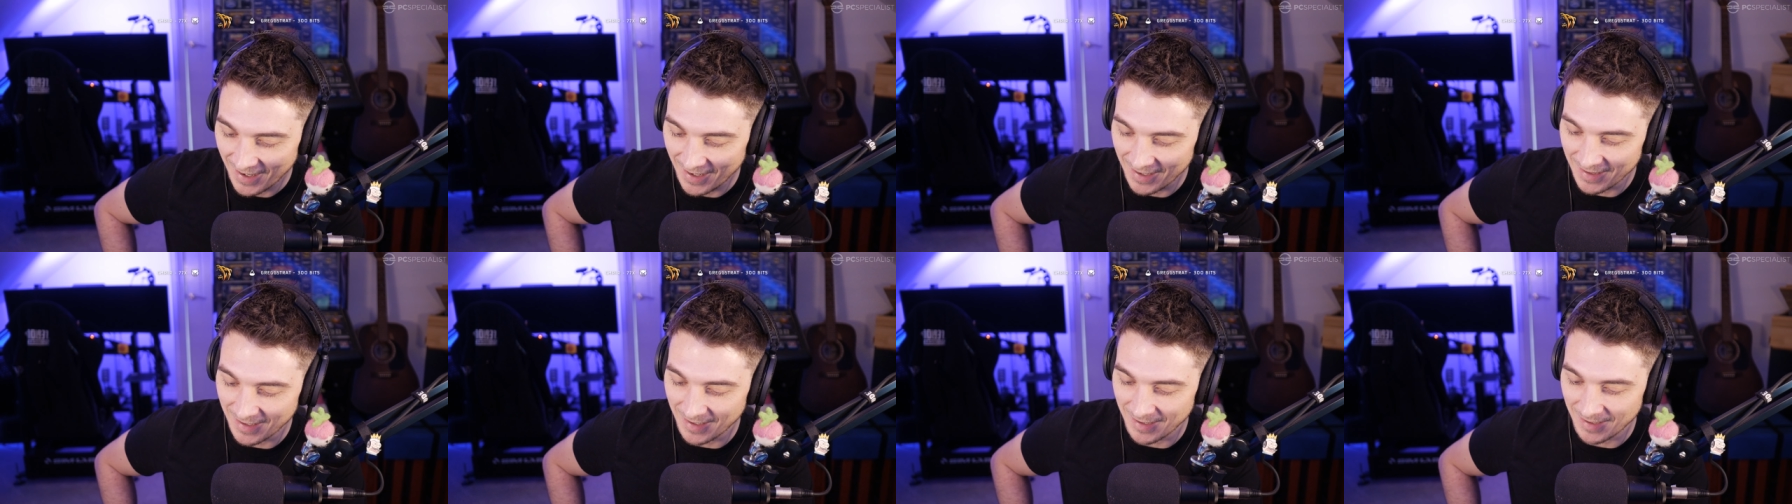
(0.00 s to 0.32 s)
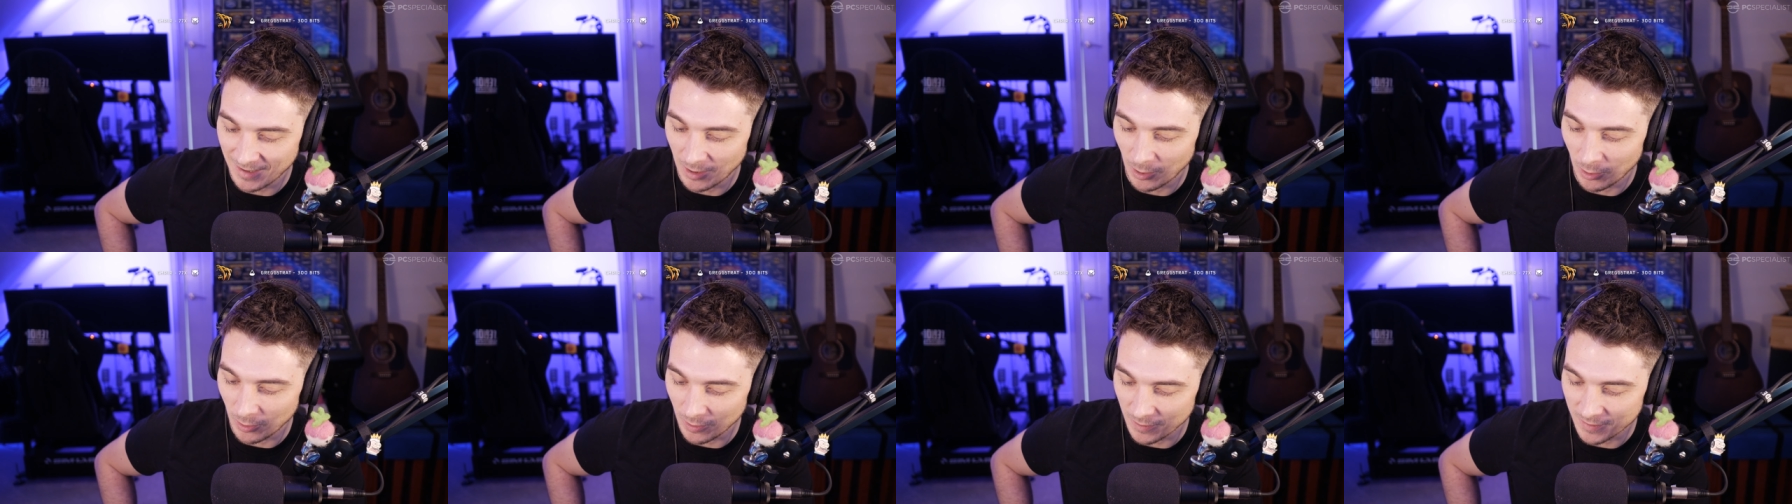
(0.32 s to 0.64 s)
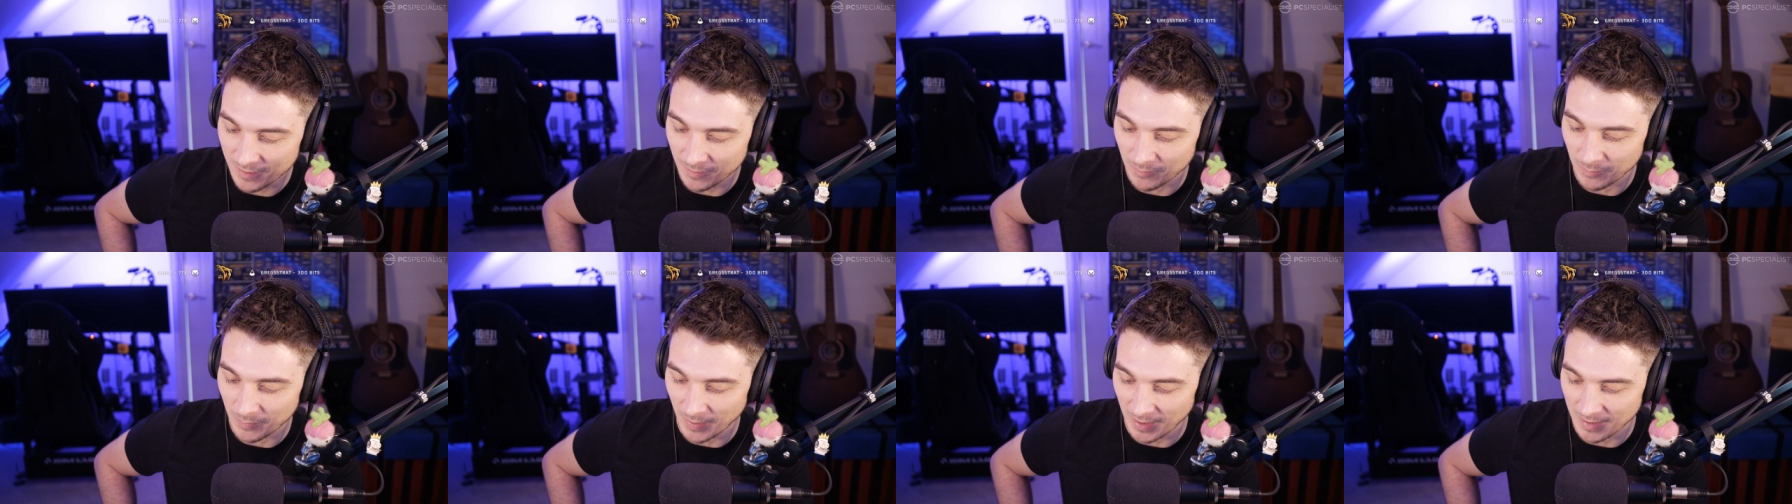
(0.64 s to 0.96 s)
I like
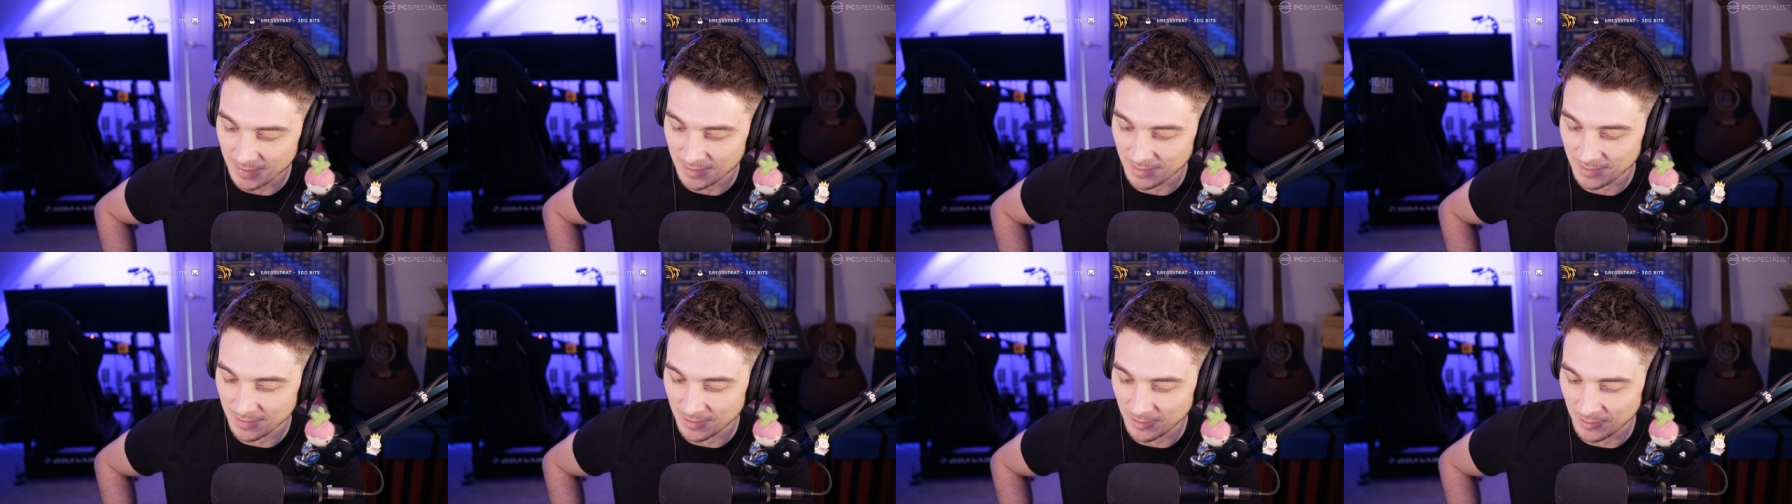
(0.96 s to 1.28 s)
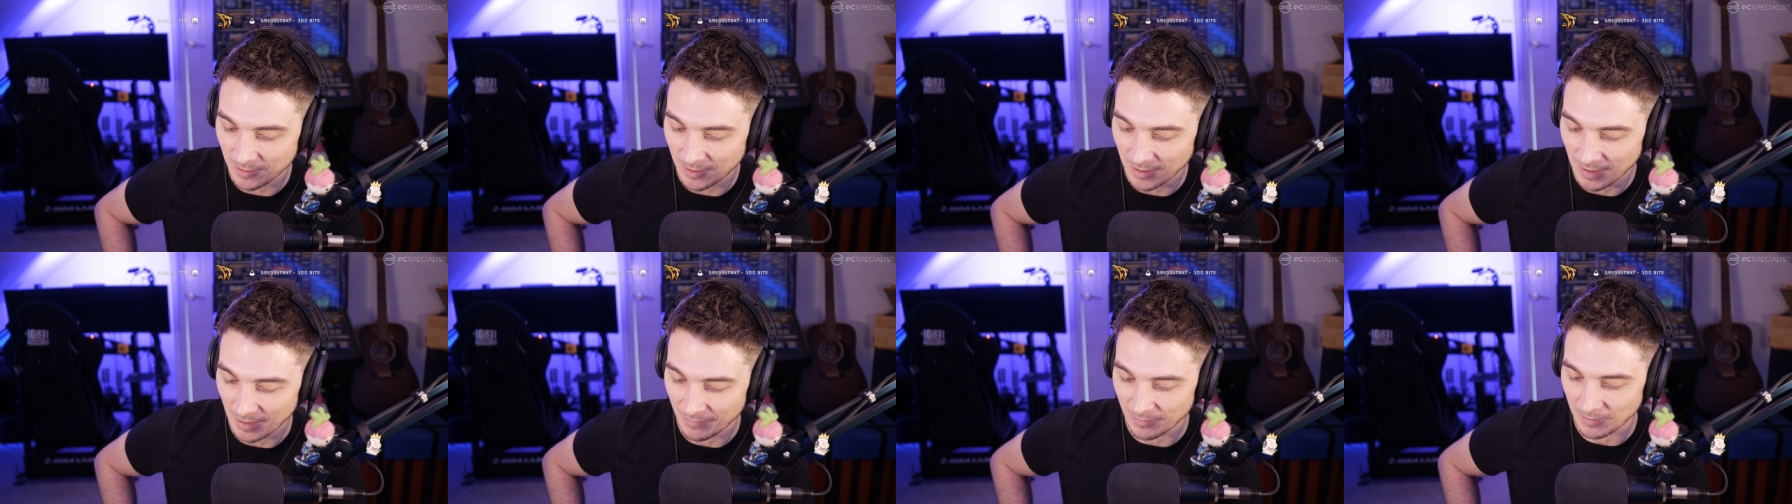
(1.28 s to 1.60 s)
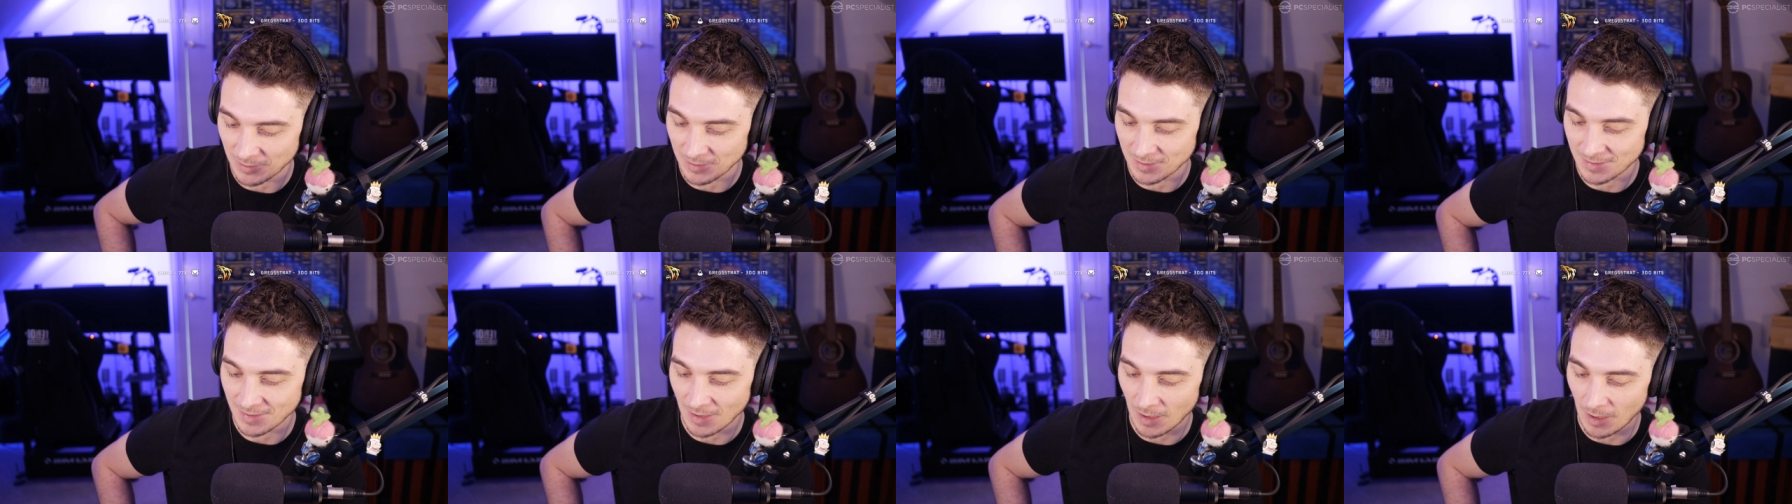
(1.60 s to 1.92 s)
wholesome bastards who can have a
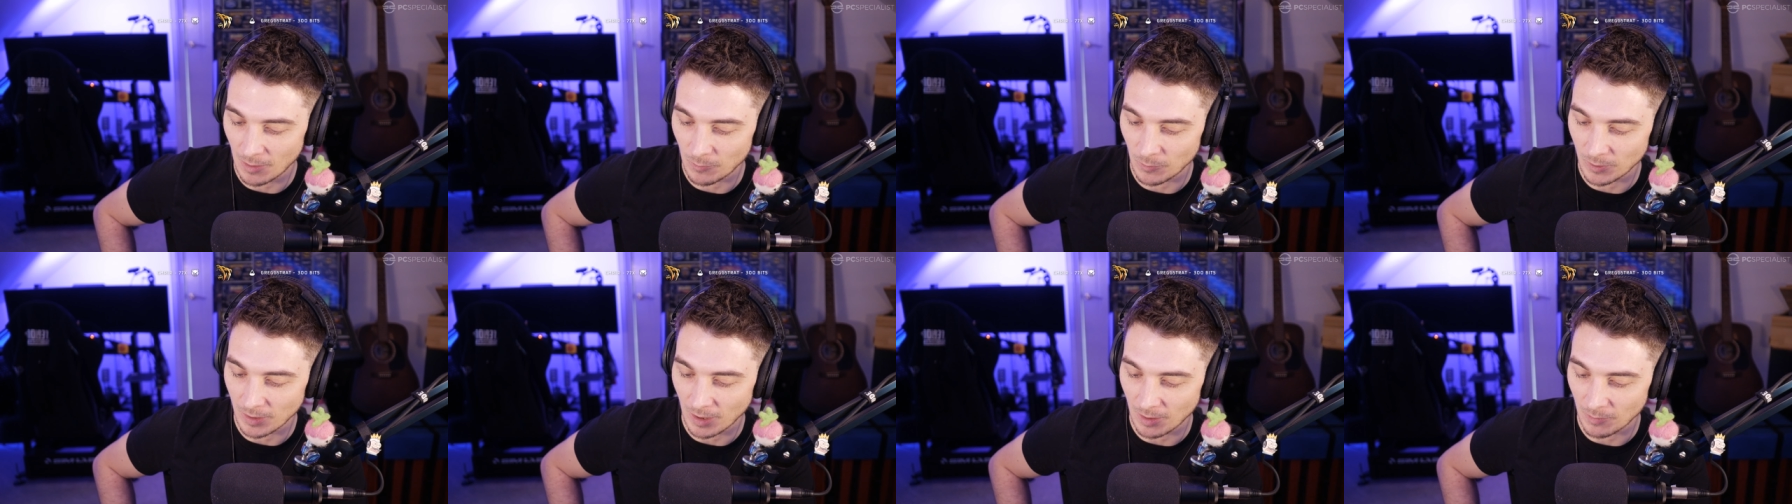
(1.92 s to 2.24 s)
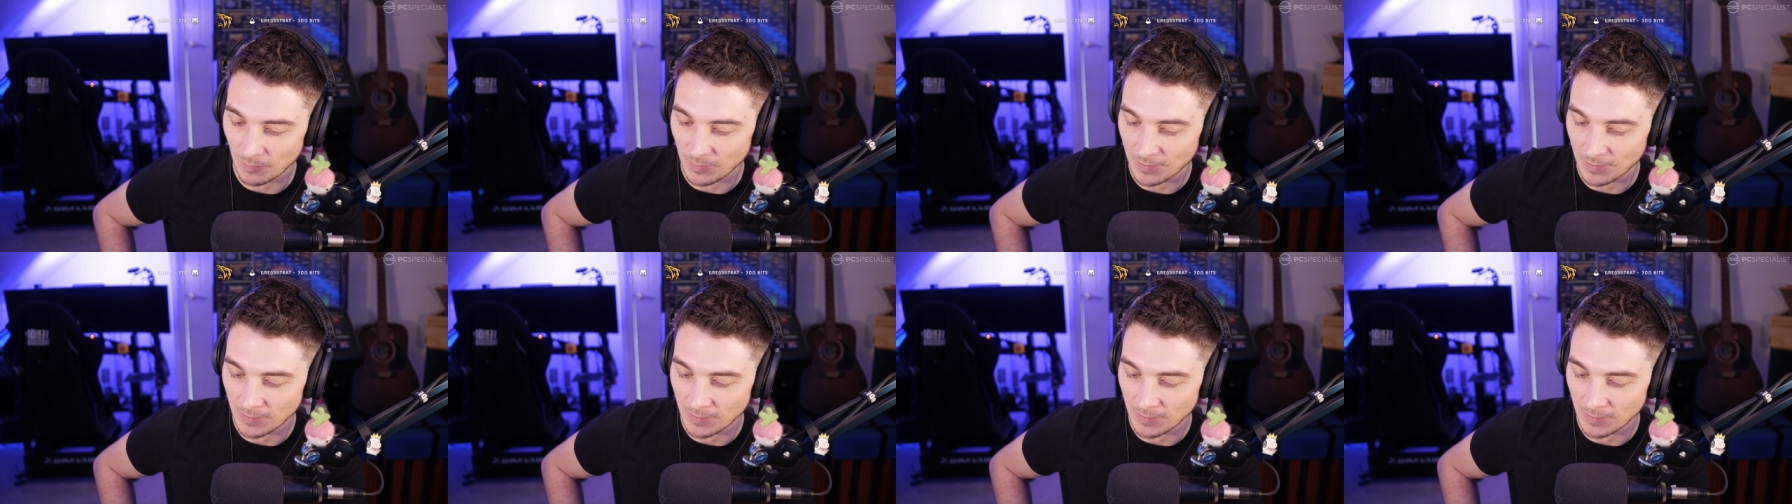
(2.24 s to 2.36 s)
good time without